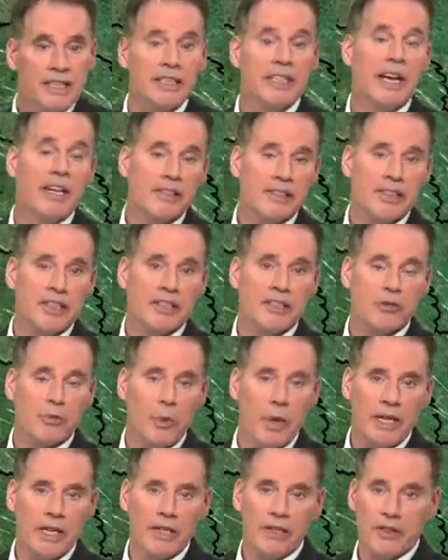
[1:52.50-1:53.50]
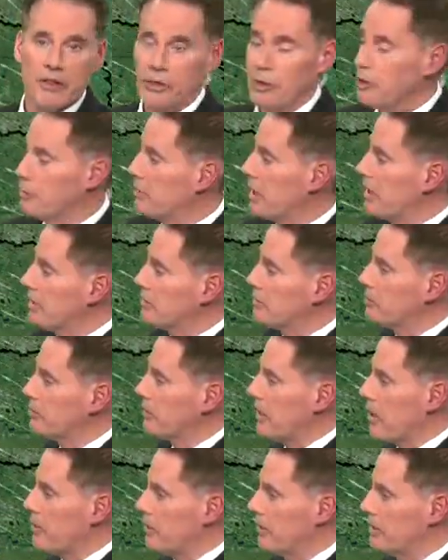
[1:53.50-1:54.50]
gusting 20 to 30 miles
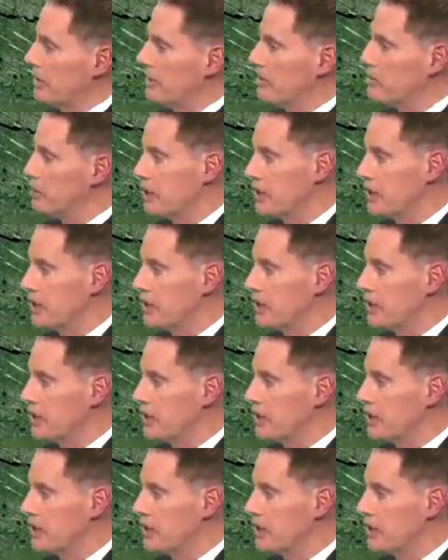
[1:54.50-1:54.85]
per hour, and these